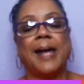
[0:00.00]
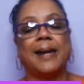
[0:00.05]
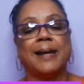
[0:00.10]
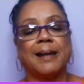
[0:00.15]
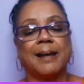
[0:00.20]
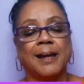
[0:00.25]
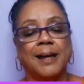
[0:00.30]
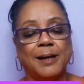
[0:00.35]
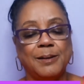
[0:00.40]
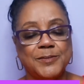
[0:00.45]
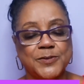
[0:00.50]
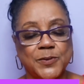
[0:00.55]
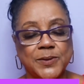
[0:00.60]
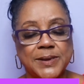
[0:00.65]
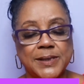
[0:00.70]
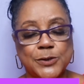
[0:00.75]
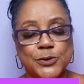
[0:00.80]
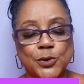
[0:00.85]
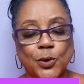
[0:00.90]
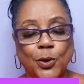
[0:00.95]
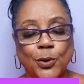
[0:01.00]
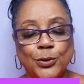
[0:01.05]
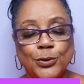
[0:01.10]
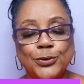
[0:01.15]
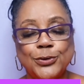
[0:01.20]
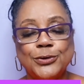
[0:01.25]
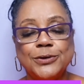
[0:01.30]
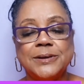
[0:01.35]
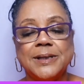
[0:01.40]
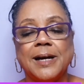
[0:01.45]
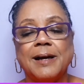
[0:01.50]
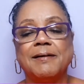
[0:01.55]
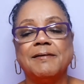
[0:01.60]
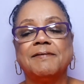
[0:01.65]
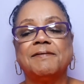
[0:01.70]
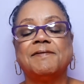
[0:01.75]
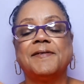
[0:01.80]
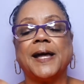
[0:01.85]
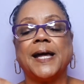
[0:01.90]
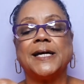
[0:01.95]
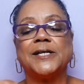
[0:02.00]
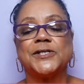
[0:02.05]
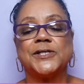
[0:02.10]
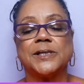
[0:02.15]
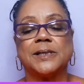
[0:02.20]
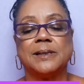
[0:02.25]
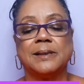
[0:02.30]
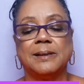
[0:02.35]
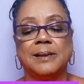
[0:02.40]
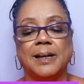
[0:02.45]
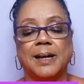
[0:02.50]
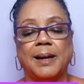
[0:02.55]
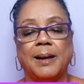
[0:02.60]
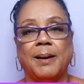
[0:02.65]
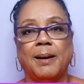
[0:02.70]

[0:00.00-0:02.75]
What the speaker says: and it comes with this old-fashioned